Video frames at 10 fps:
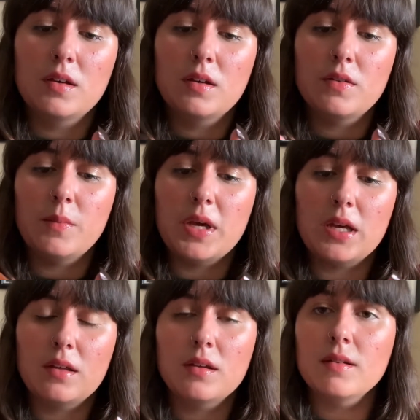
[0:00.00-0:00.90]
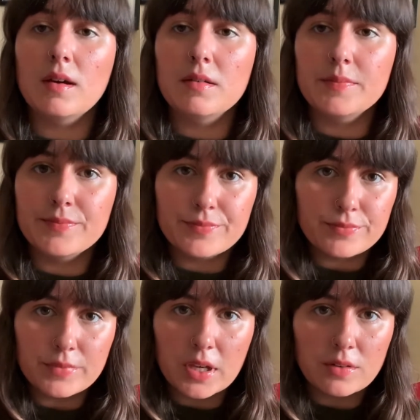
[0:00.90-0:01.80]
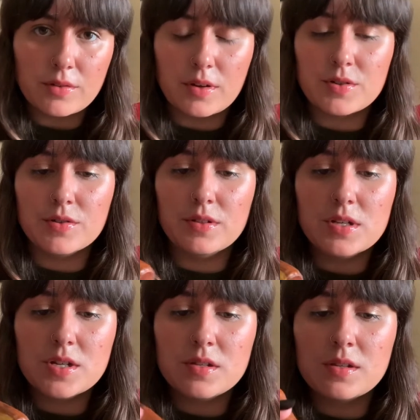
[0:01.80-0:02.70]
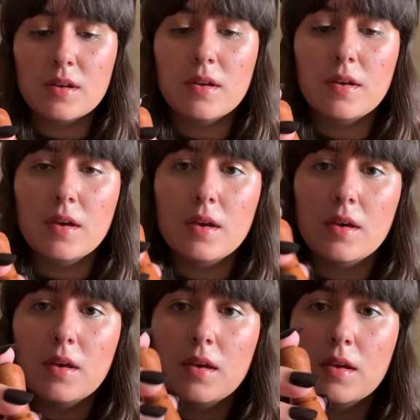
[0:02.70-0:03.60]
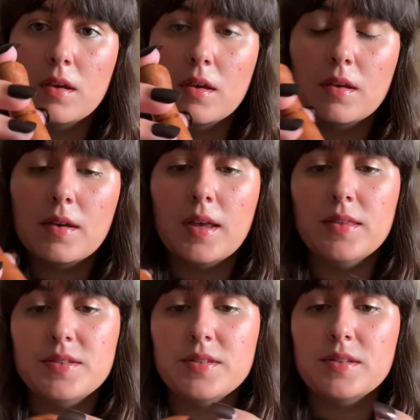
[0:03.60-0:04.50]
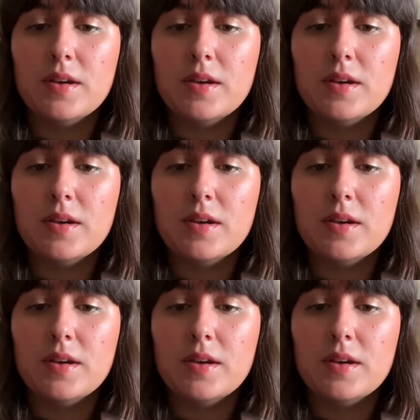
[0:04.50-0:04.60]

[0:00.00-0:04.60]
to make like traditional dishes. And this is